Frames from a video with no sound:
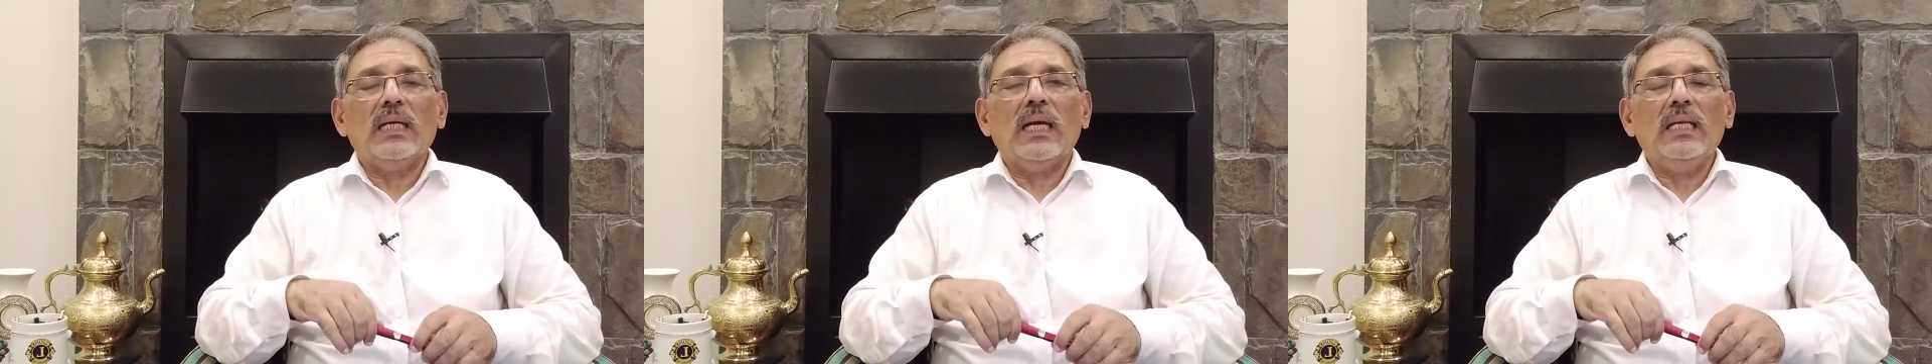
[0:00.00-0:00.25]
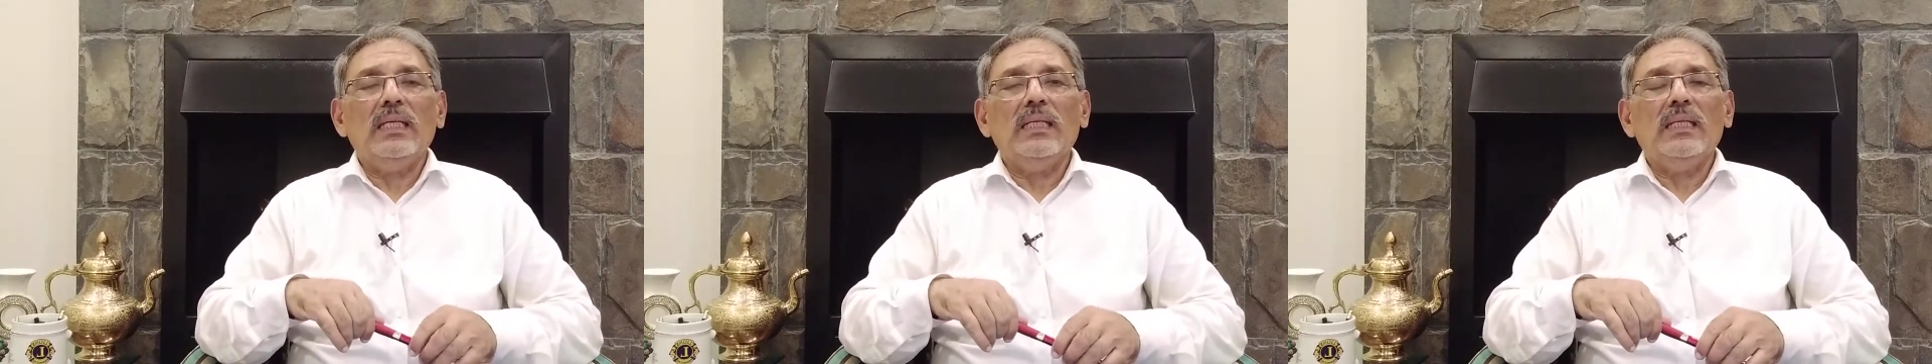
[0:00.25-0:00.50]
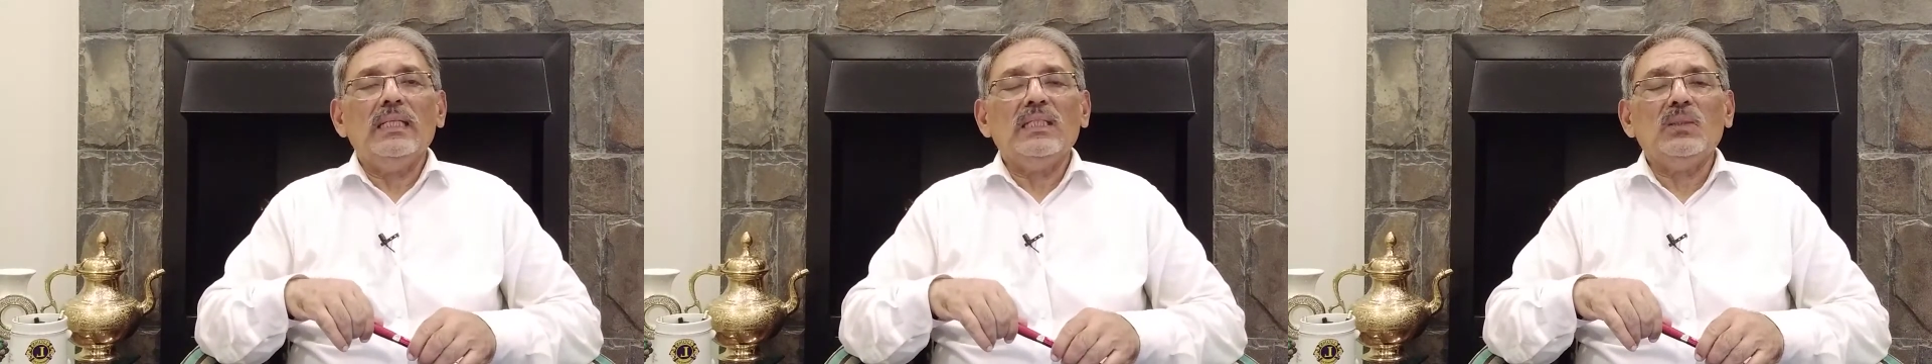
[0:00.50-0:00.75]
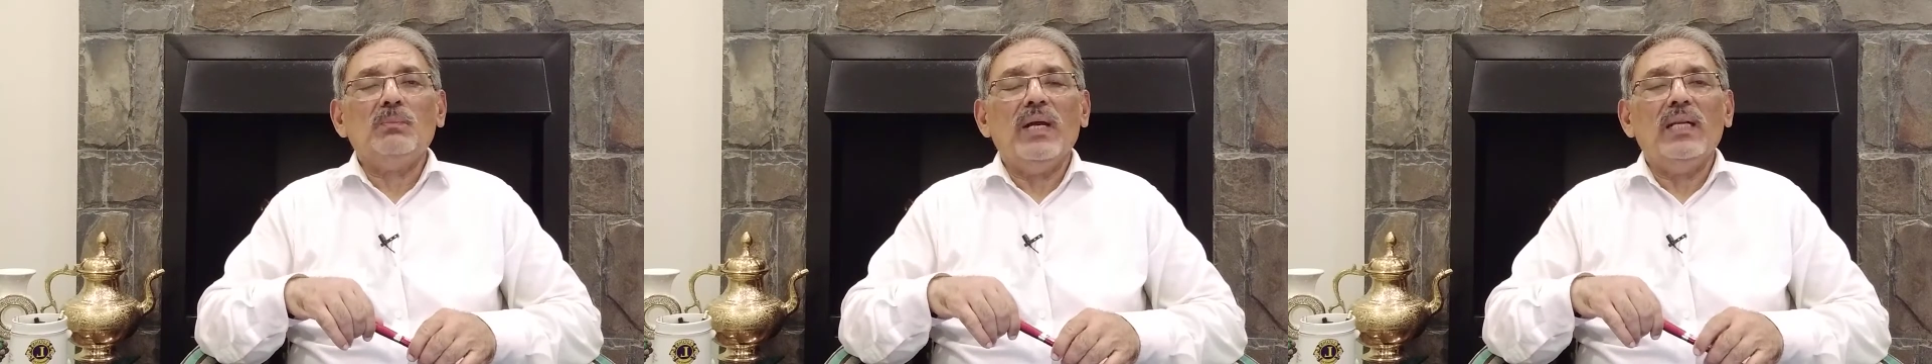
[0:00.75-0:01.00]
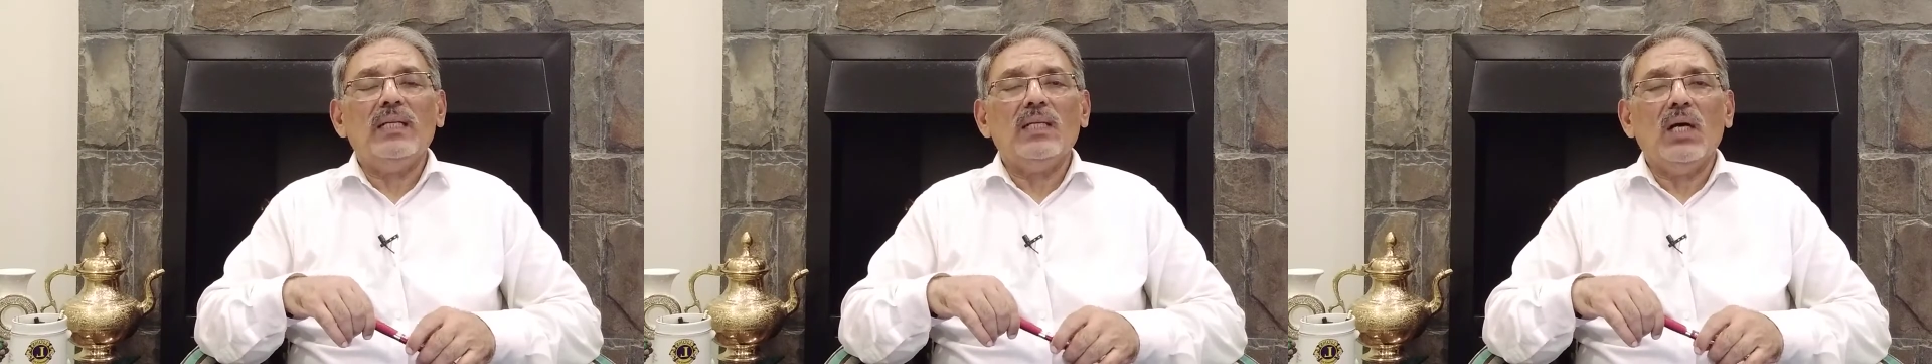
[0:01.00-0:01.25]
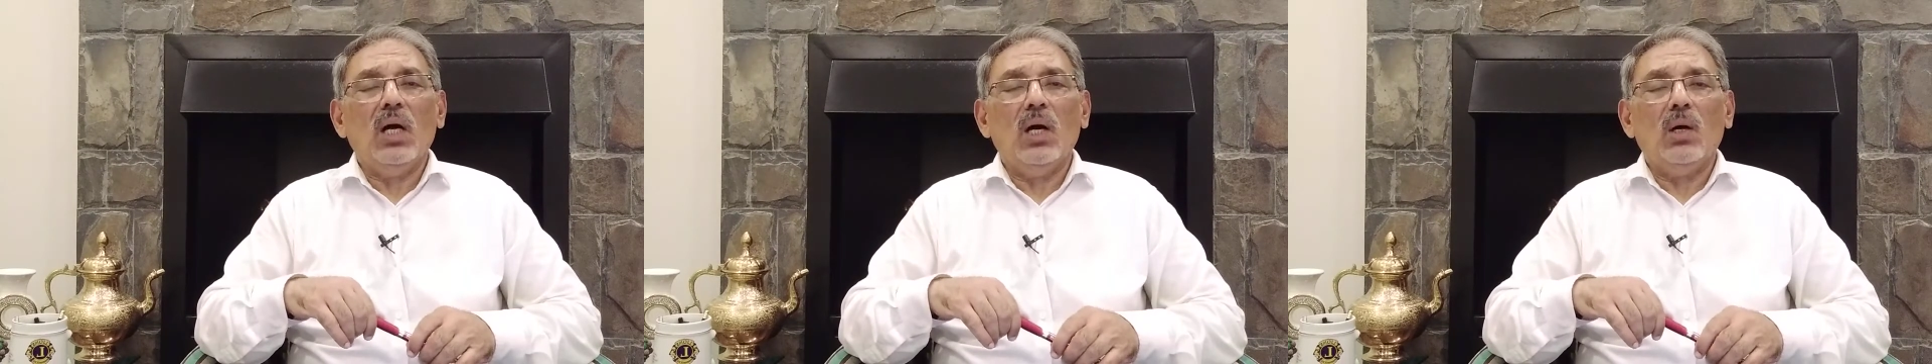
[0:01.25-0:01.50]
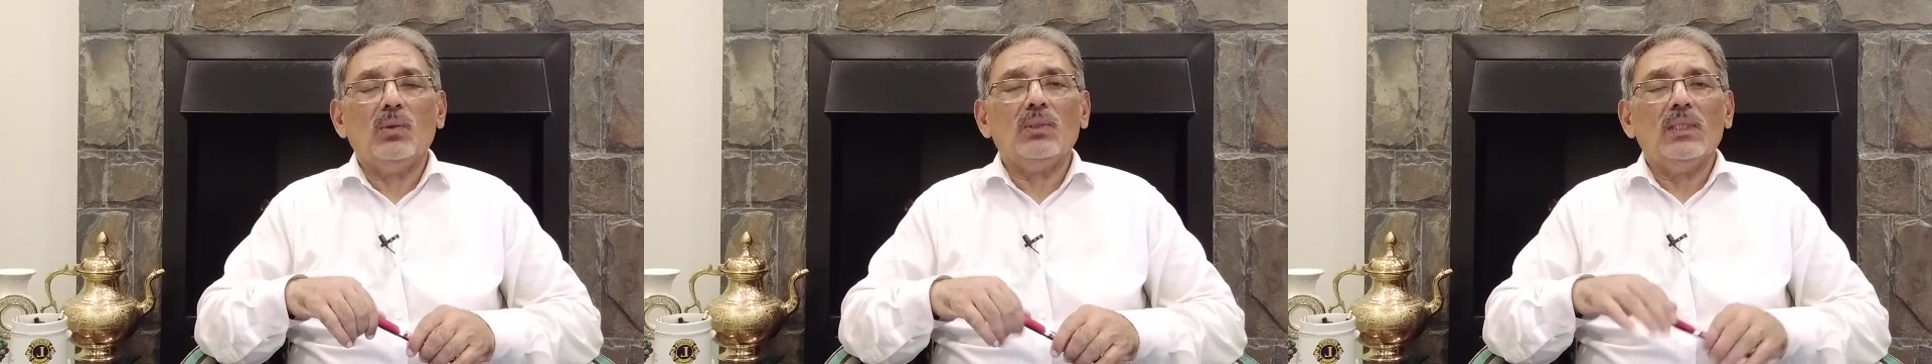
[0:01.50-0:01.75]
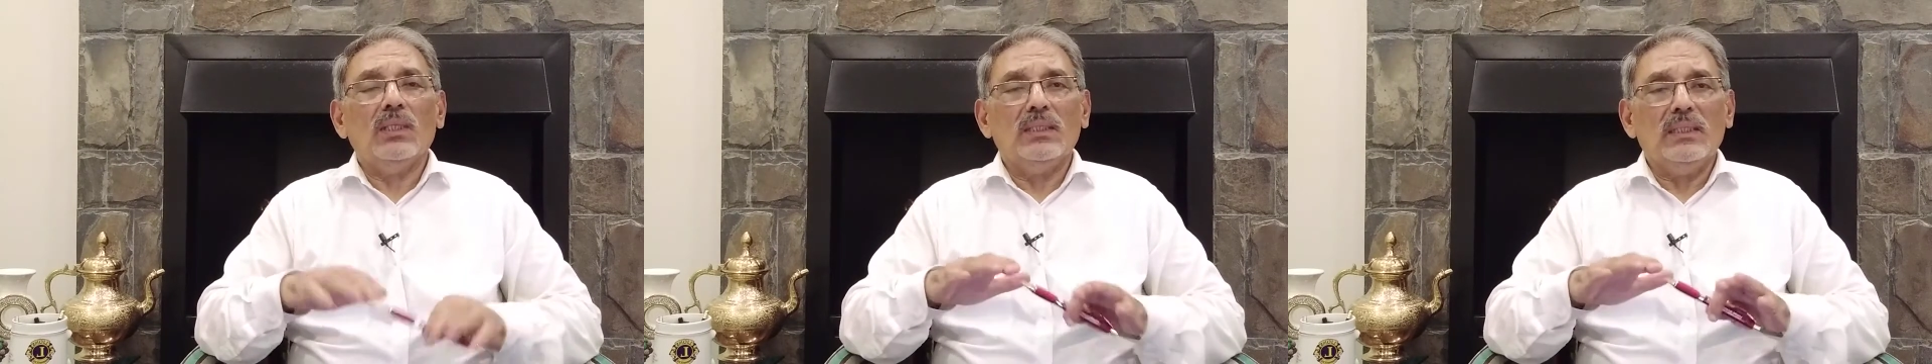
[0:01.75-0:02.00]
clearly spelling out
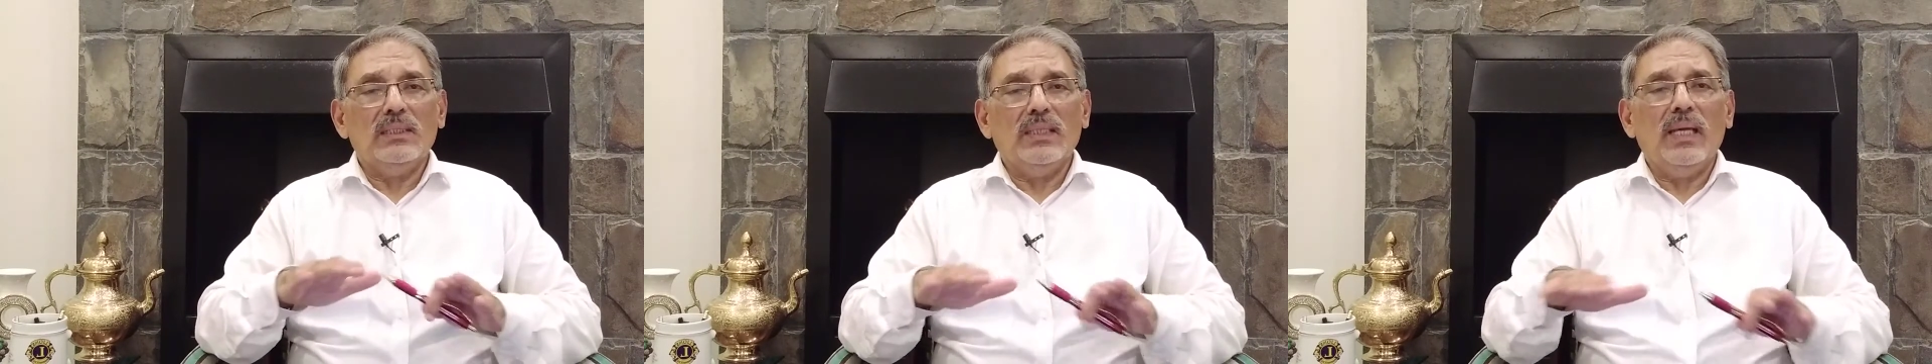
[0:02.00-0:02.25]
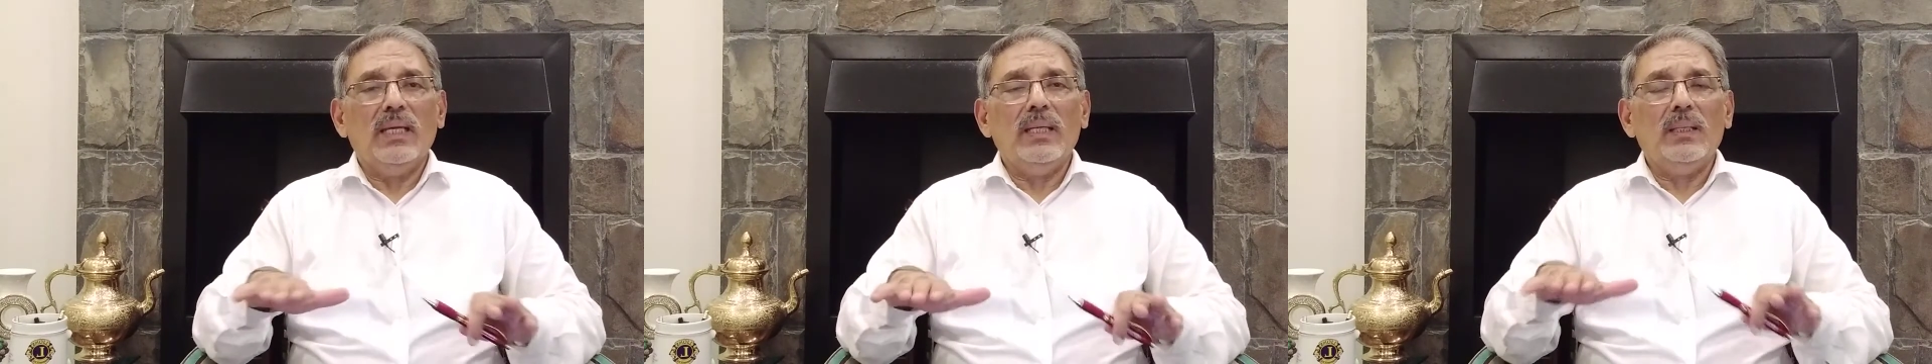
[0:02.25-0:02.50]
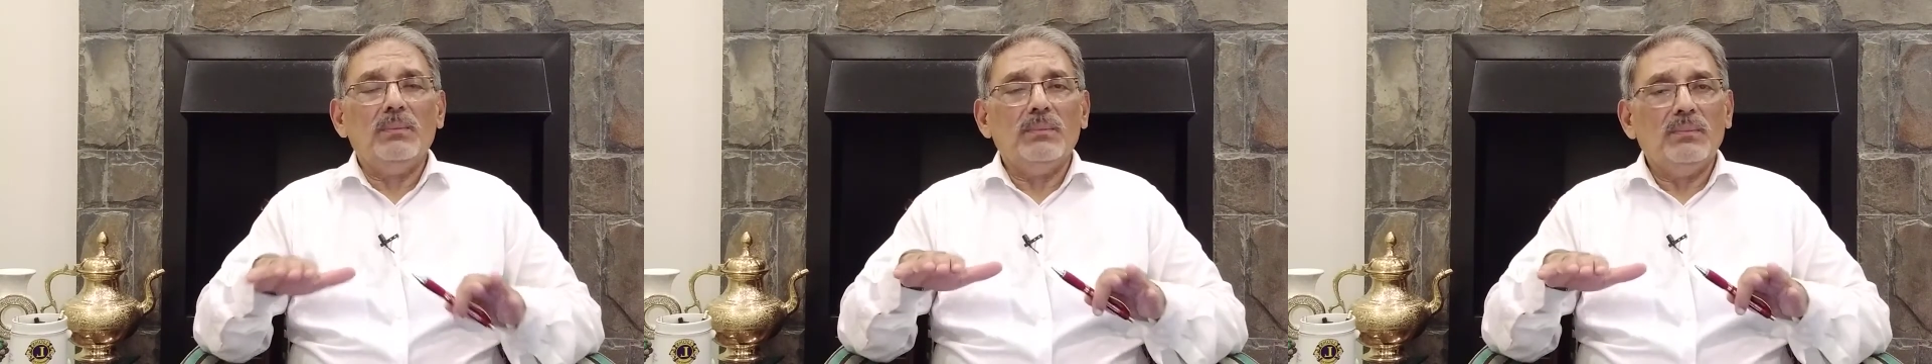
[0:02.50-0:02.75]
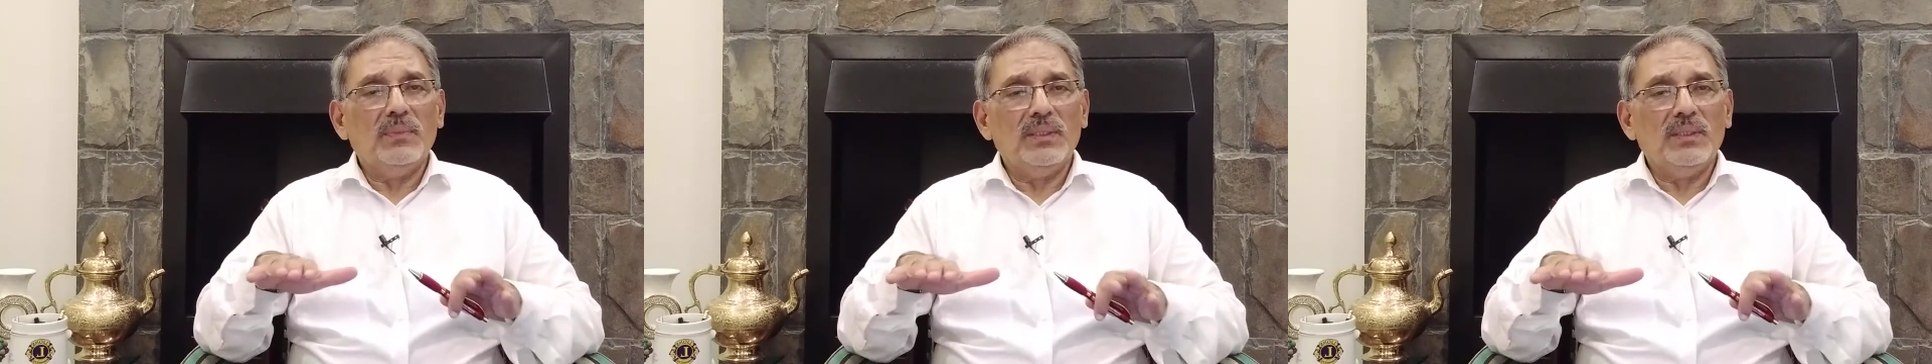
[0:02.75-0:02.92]
the name,